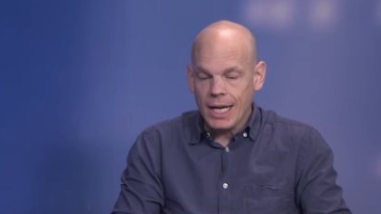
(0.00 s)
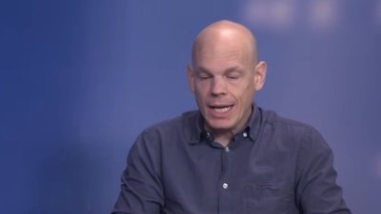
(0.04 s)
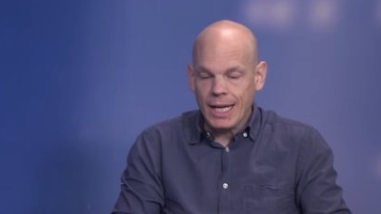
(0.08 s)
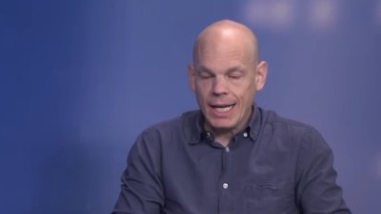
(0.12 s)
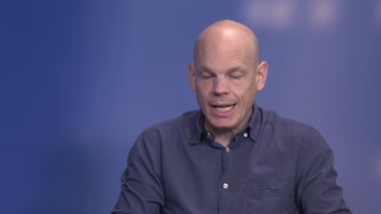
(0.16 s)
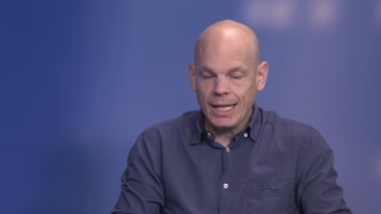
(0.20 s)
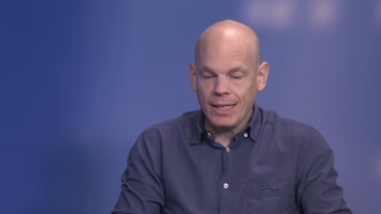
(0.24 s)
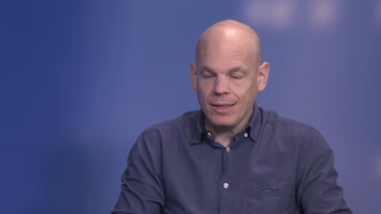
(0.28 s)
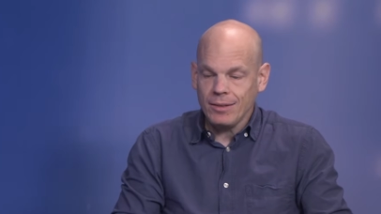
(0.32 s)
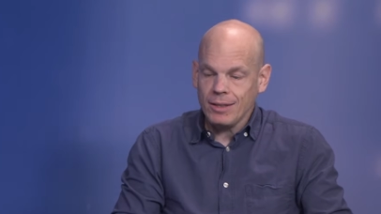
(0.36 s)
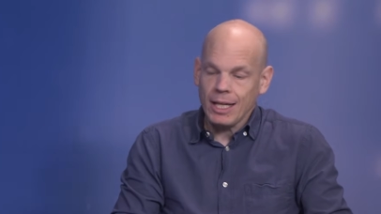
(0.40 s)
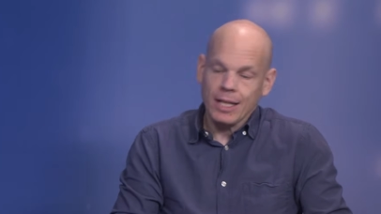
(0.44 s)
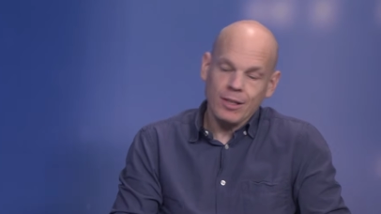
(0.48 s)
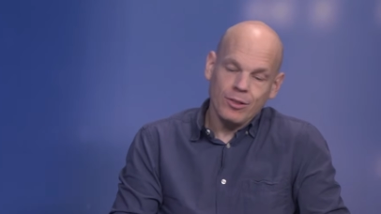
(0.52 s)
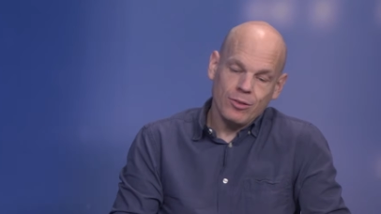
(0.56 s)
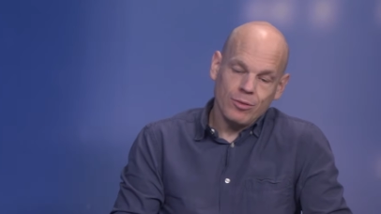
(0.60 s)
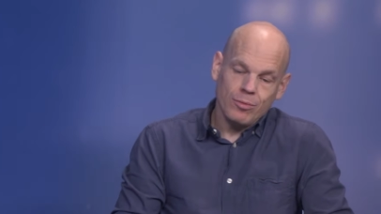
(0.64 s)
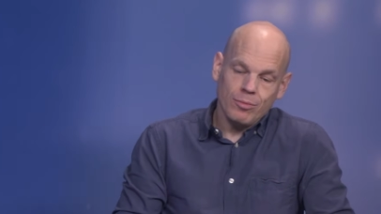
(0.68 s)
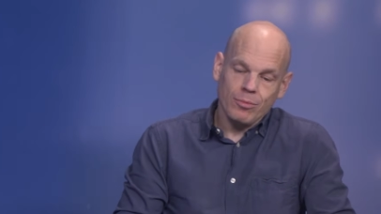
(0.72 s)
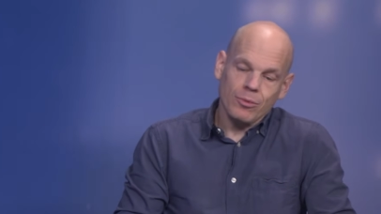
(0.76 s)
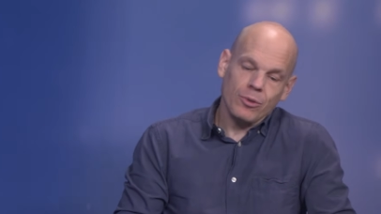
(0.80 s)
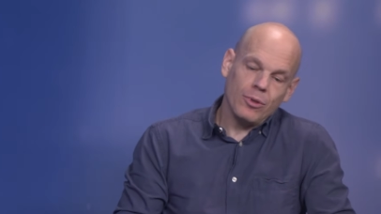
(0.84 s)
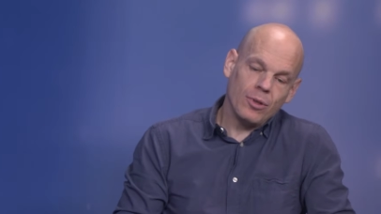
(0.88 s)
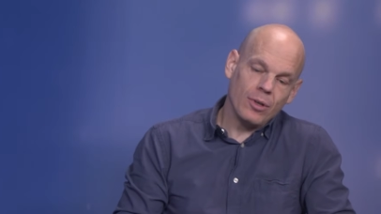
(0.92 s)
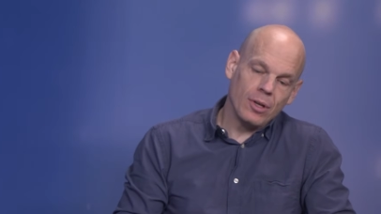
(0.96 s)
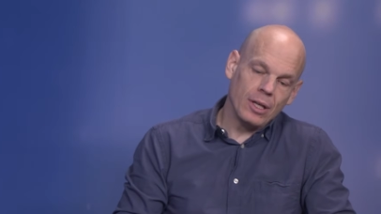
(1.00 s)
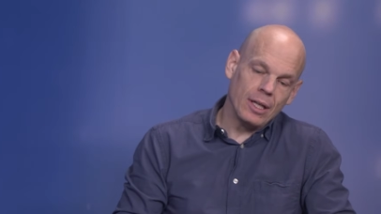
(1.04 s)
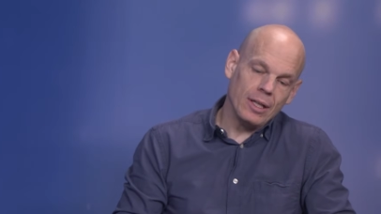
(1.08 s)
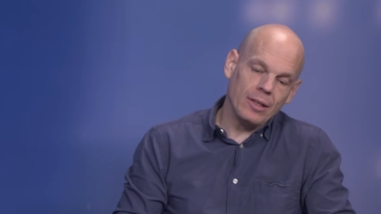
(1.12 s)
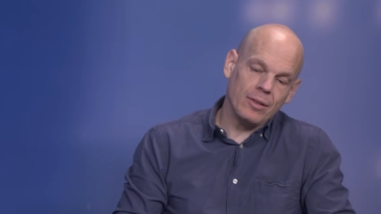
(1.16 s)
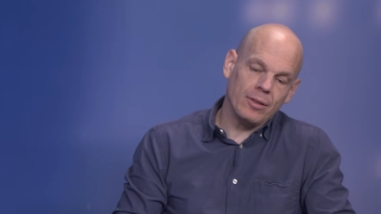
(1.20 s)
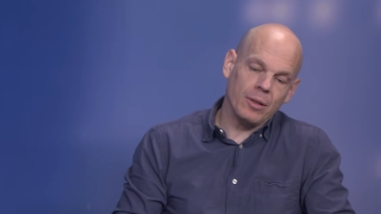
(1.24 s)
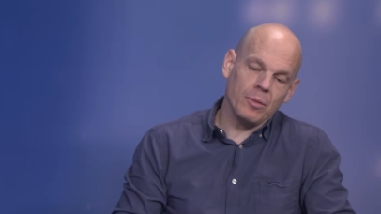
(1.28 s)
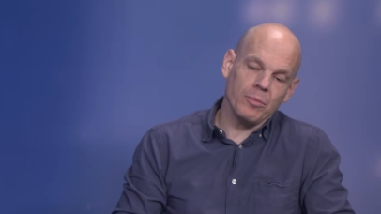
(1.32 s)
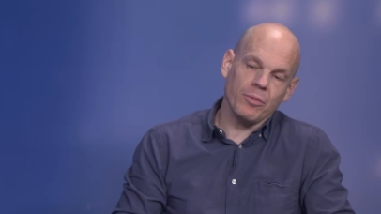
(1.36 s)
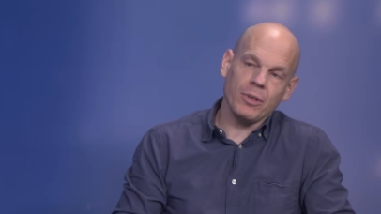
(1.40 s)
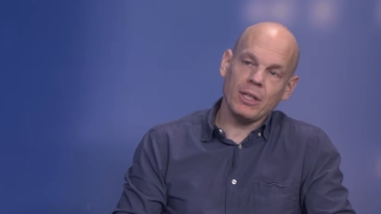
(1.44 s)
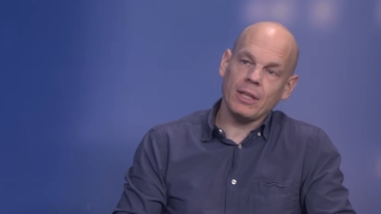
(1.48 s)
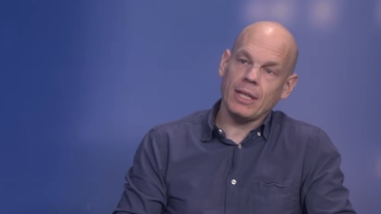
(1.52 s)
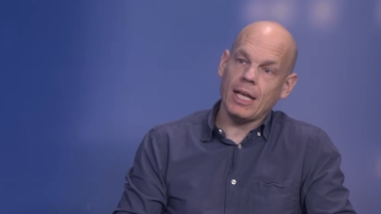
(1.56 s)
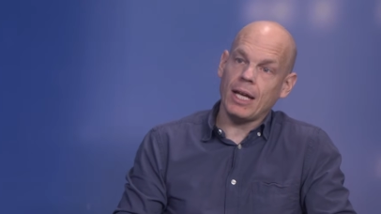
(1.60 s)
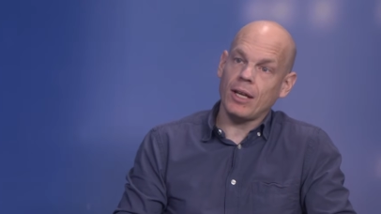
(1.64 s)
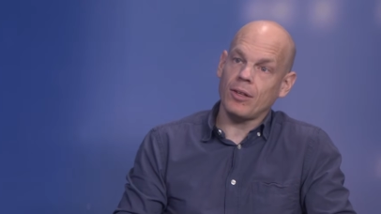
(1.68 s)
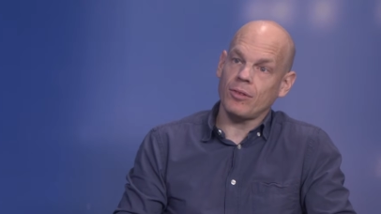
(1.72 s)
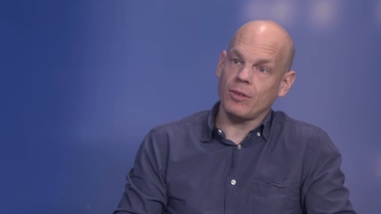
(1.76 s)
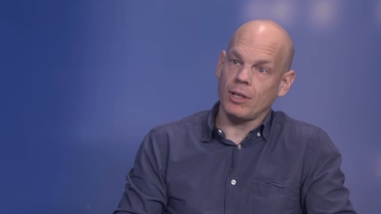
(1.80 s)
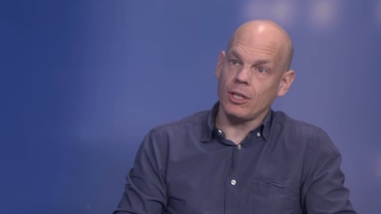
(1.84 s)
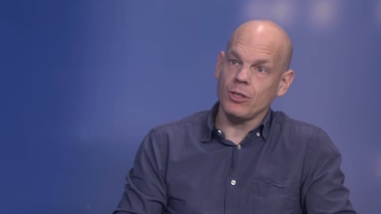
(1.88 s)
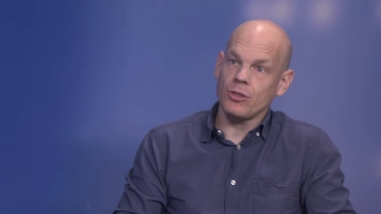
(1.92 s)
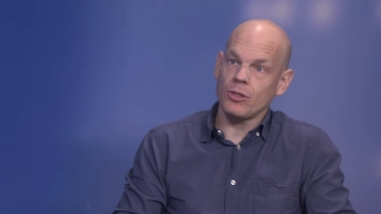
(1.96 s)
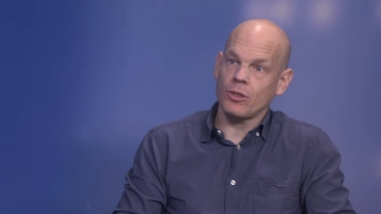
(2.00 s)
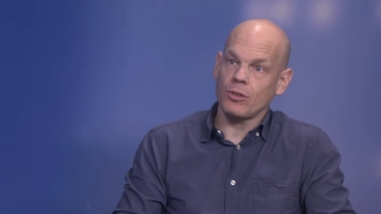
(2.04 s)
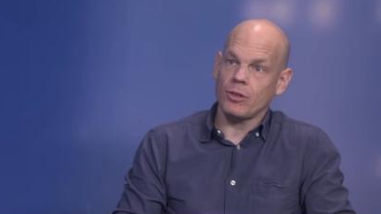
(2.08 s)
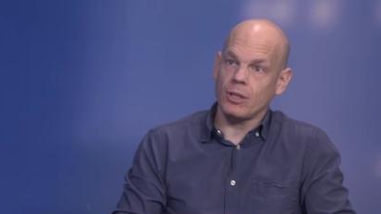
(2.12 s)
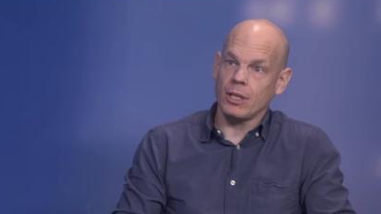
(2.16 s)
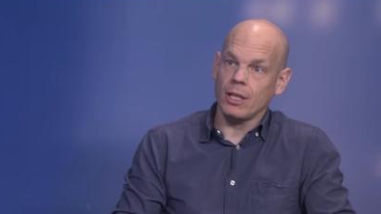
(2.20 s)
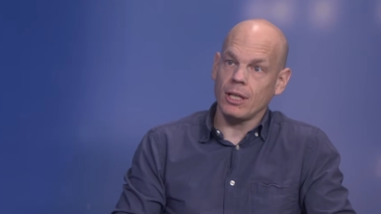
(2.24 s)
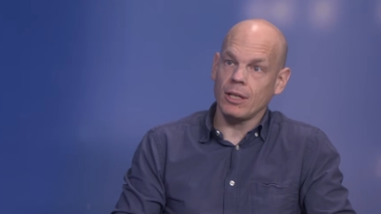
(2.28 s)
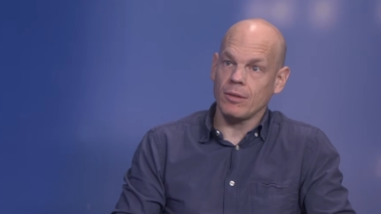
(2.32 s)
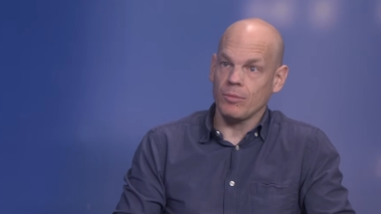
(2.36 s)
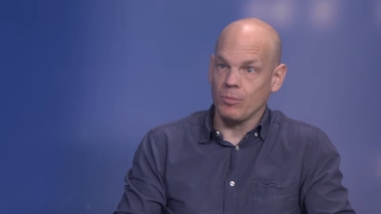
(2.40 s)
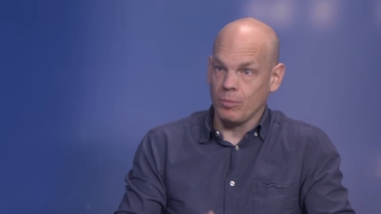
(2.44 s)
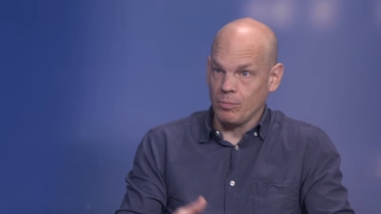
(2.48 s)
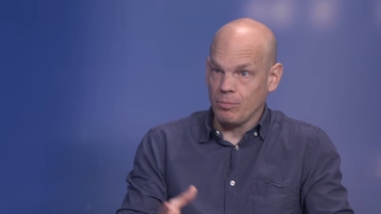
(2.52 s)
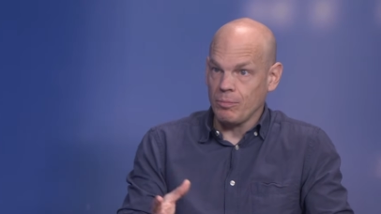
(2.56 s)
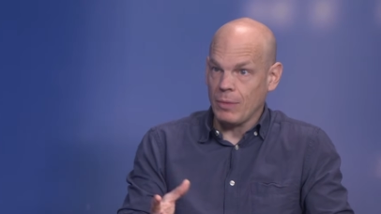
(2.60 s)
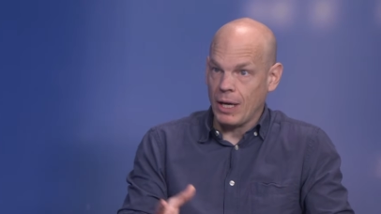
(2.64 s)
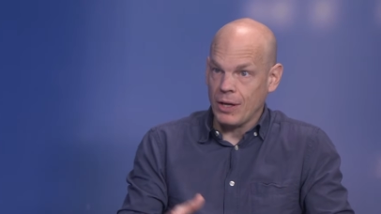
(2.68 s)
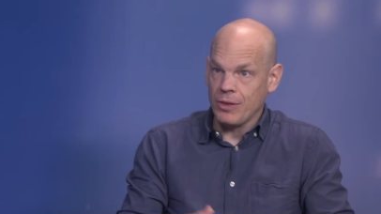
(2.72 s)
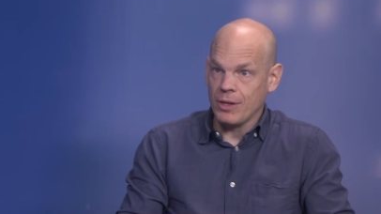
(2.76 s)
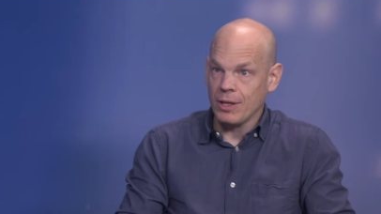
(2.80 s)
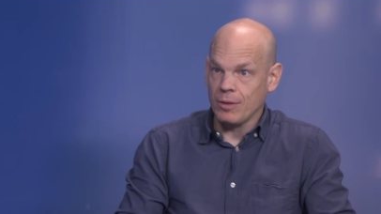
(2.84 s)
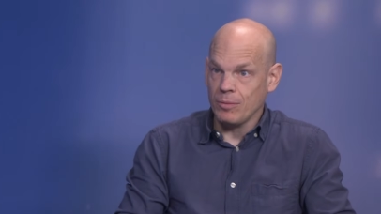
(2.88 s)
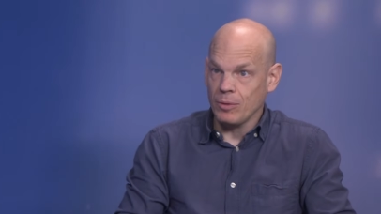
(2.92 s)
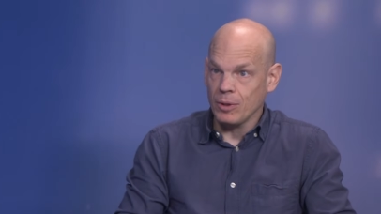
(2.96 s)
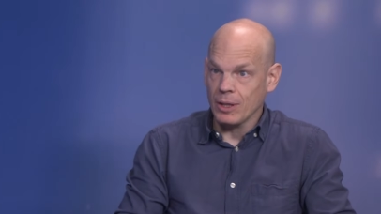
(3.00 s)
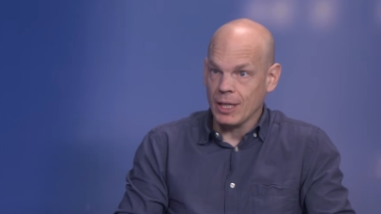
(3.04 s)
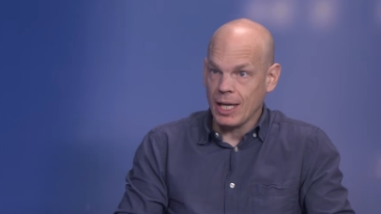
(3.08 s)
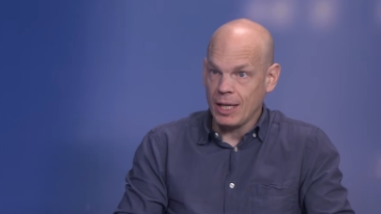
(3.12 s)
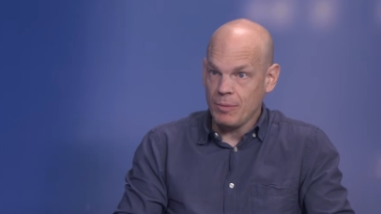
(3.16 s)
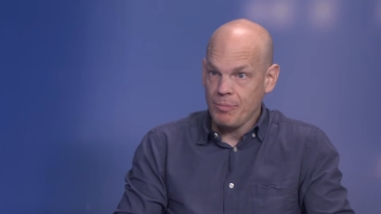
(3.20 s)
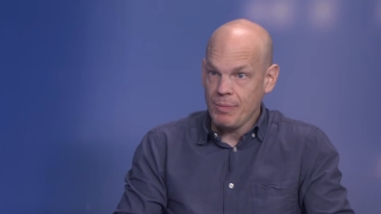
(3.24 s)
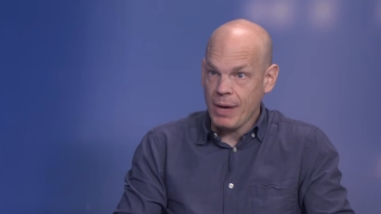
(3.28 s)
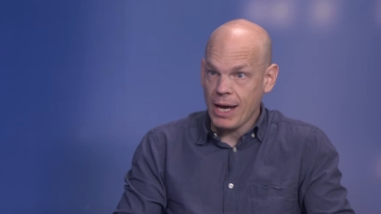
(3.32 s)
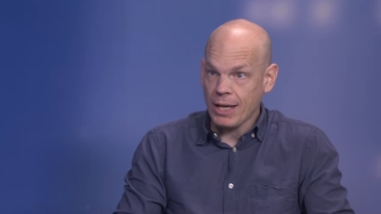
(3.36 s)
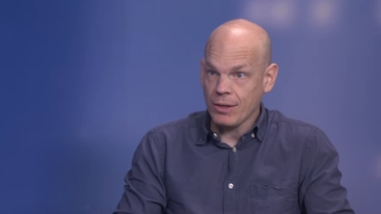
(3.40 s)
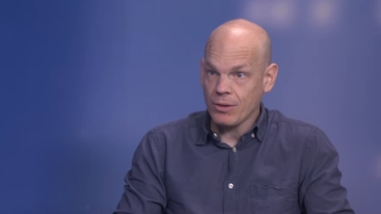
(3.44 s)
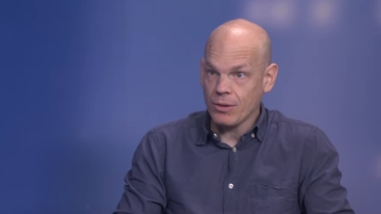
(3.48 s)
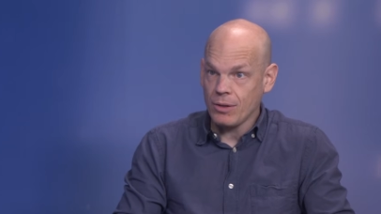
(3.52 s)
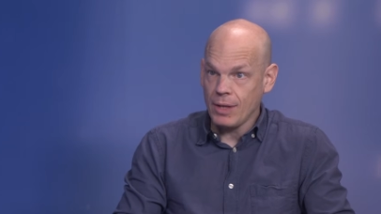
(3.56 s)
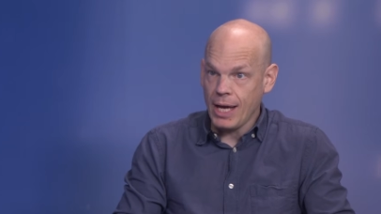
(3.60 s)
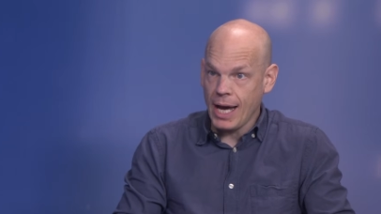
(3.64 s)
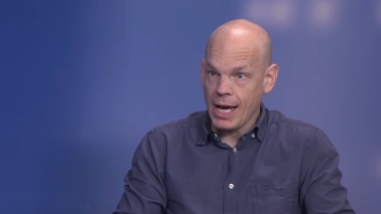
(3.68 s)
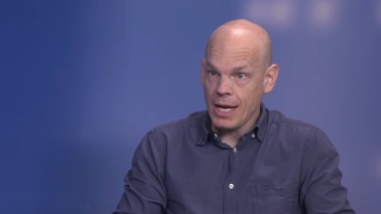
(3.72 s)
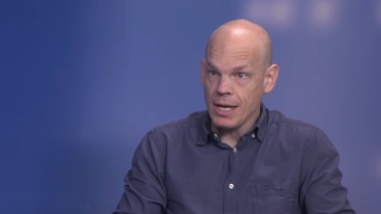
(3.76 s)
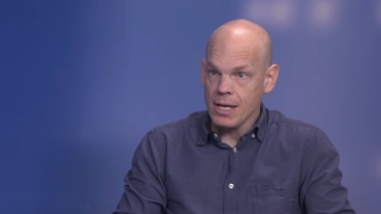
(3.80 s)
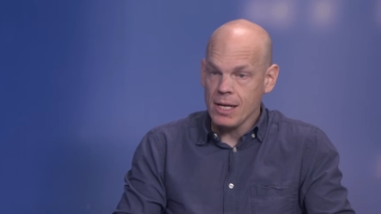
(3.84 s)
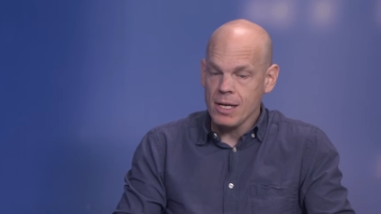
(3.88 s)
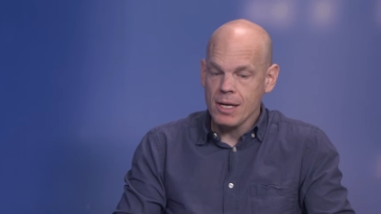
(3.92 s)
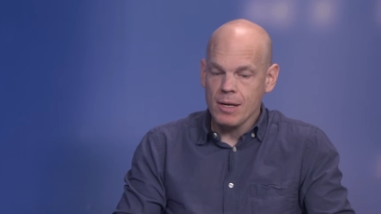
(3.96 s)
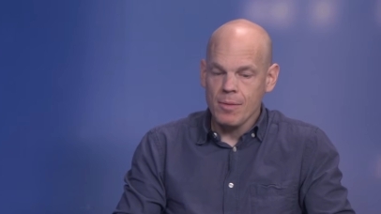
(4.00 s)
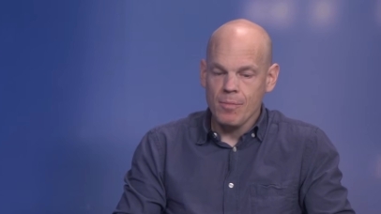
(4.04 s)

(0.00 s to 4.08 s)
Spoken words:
And that's certainly something that is interesting, and I think we'll get back to that.